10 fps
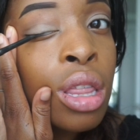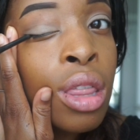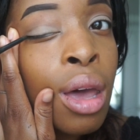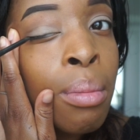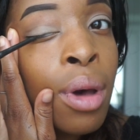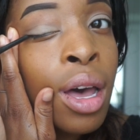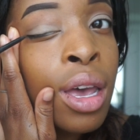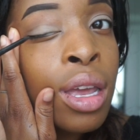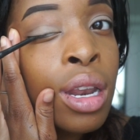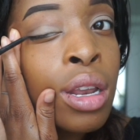
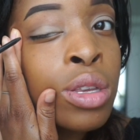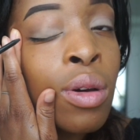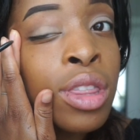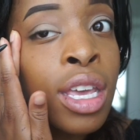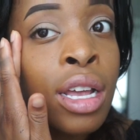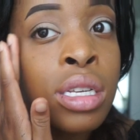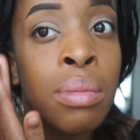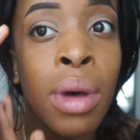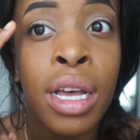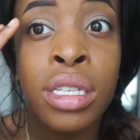So at the end
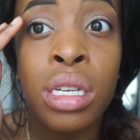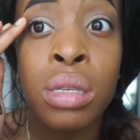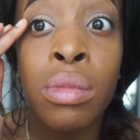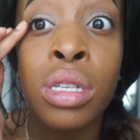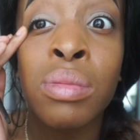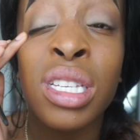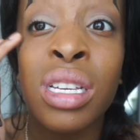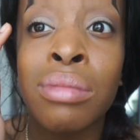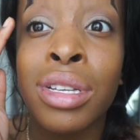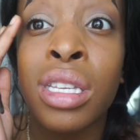of my 6 months, my
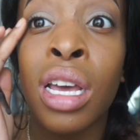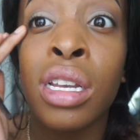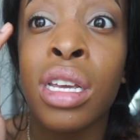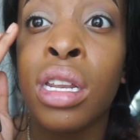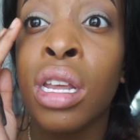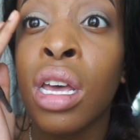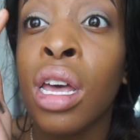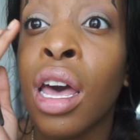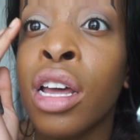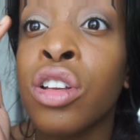6 months ended
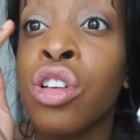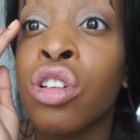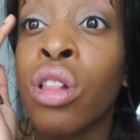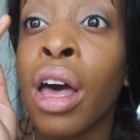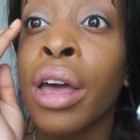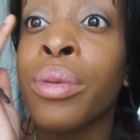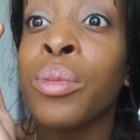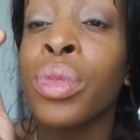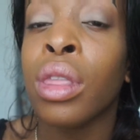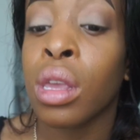July,
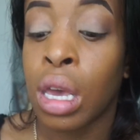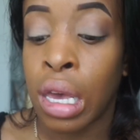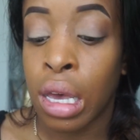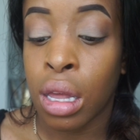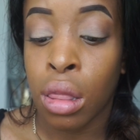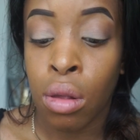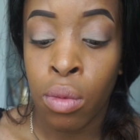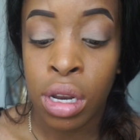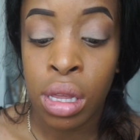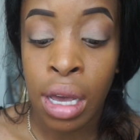and
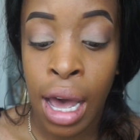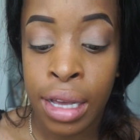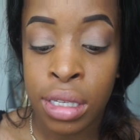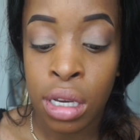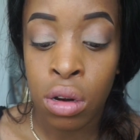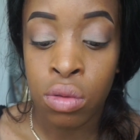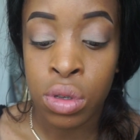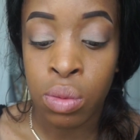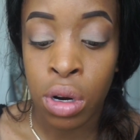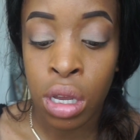one of the guys there who
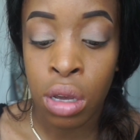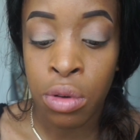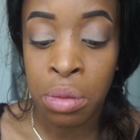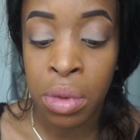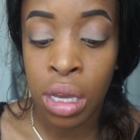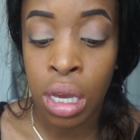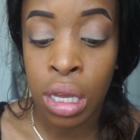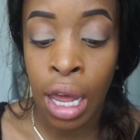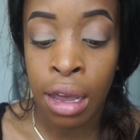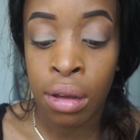was working with me,
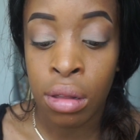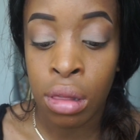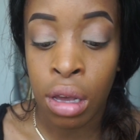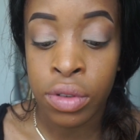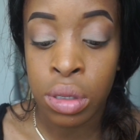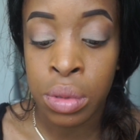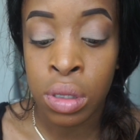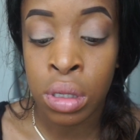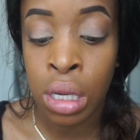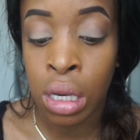and I loved him, he
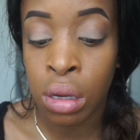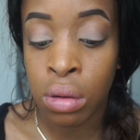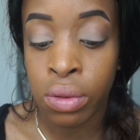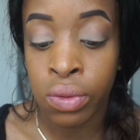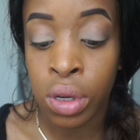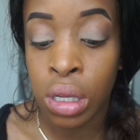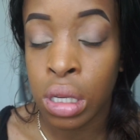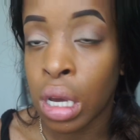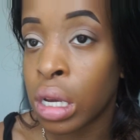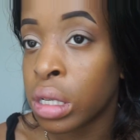was like really
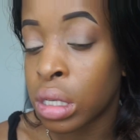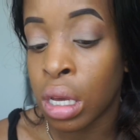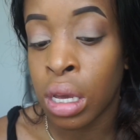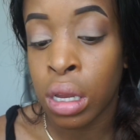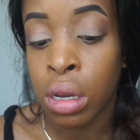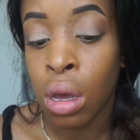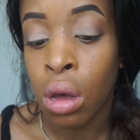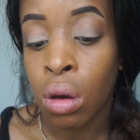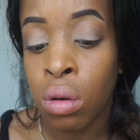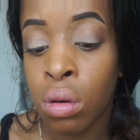nice and
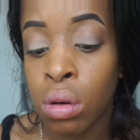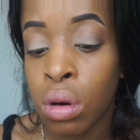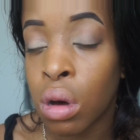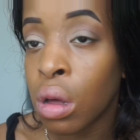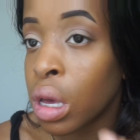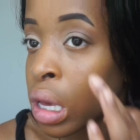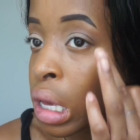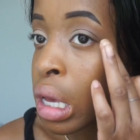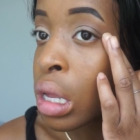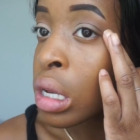cool,
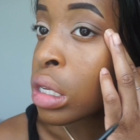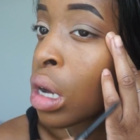and he